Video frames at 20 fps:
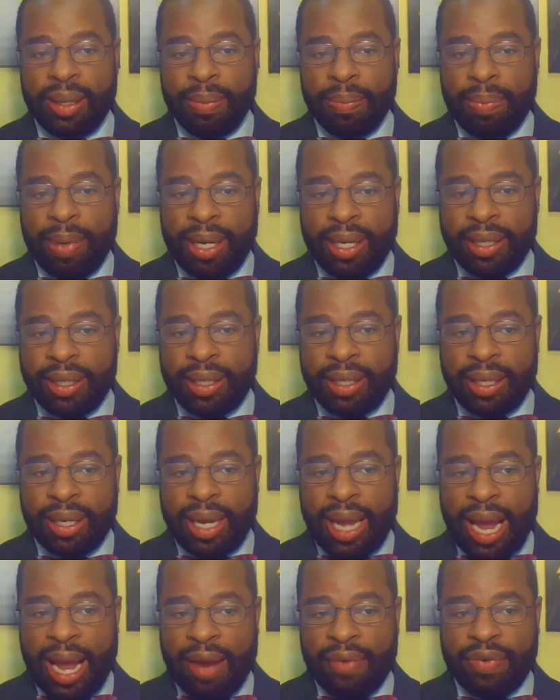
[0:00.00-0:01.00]
But
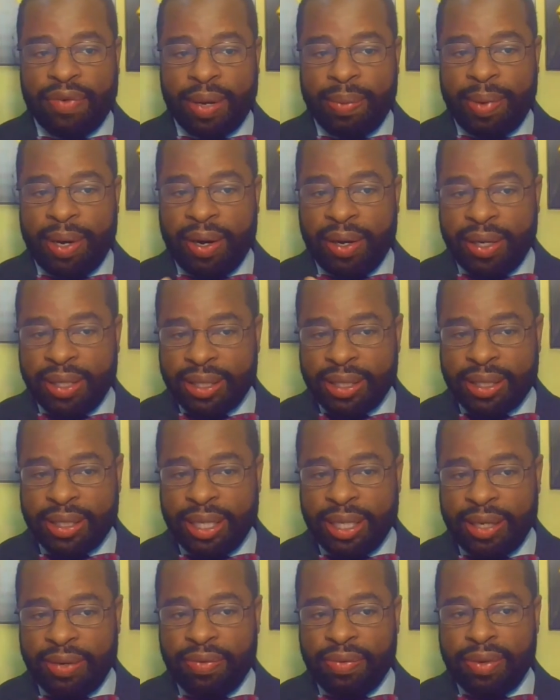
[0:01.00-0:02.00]
African Americans have
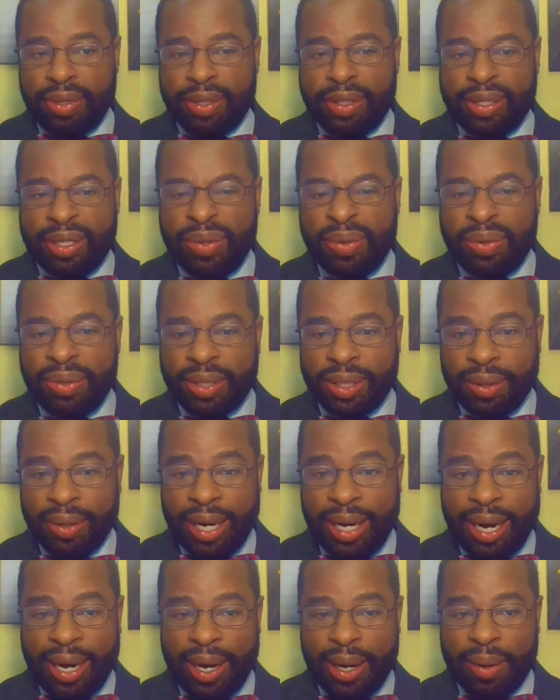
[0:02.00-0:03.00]
said do so at a
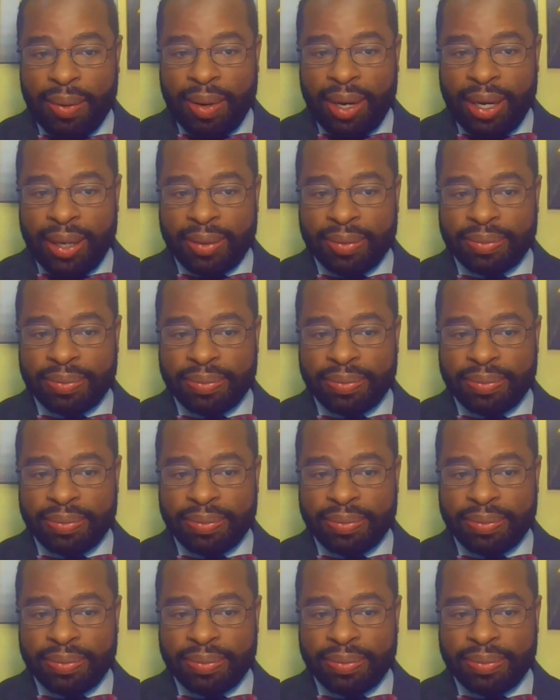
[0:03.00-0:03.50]
higher rate.